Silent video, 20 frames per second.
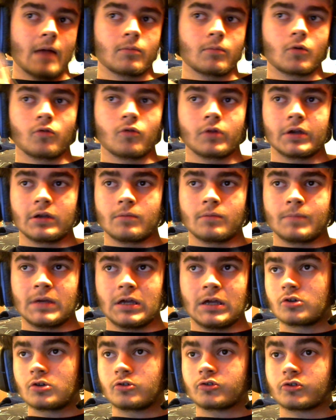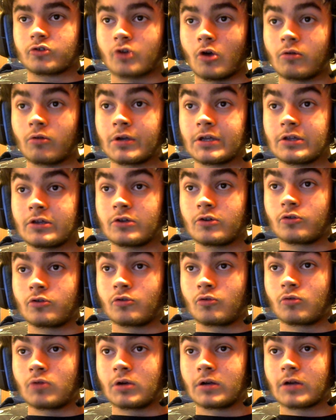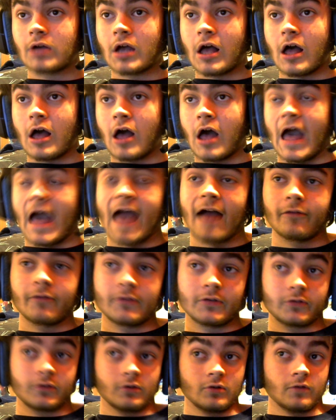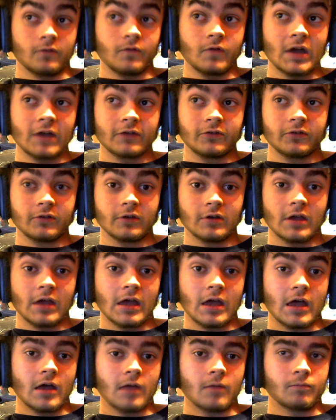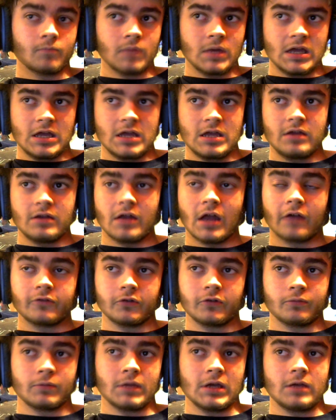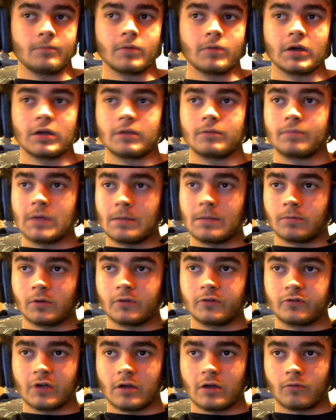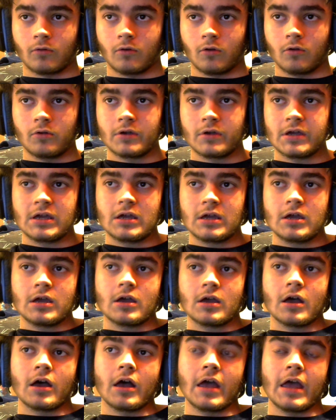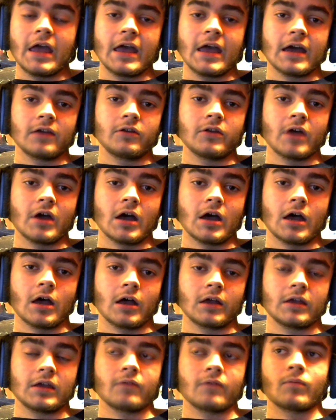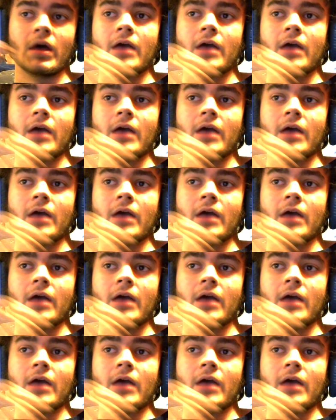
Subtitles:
going to be showing you how this could affect me, not just me, but people in general, and give my